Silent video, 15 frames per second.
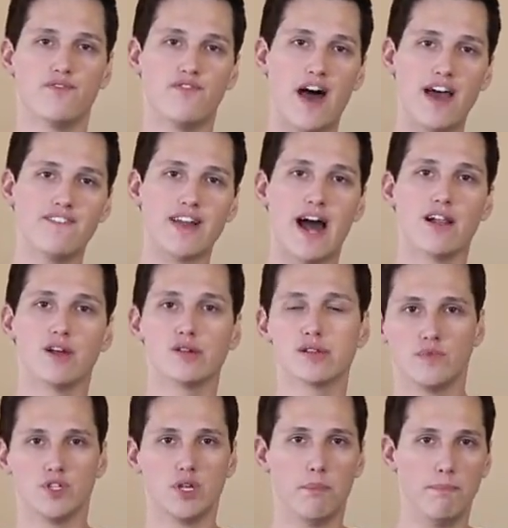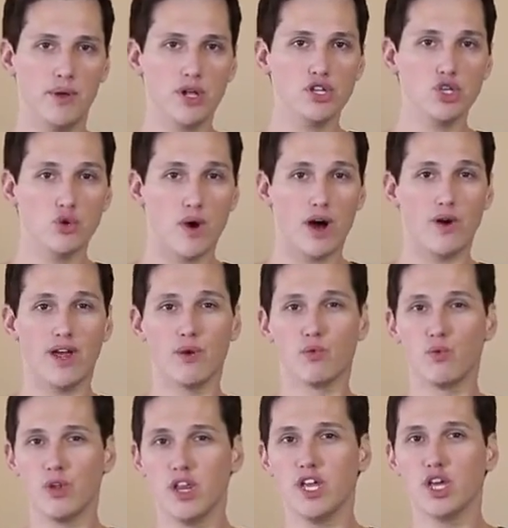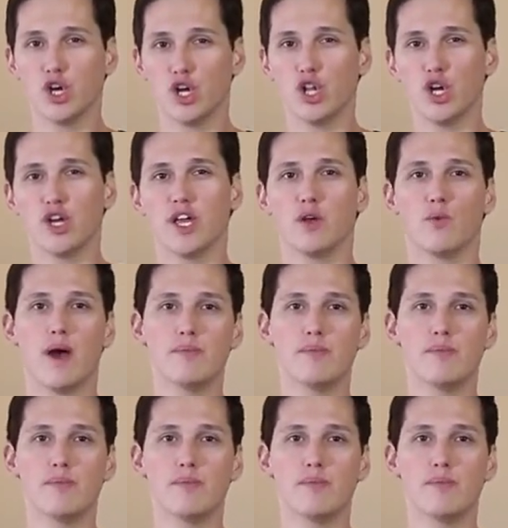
$5 to build you out a really good looking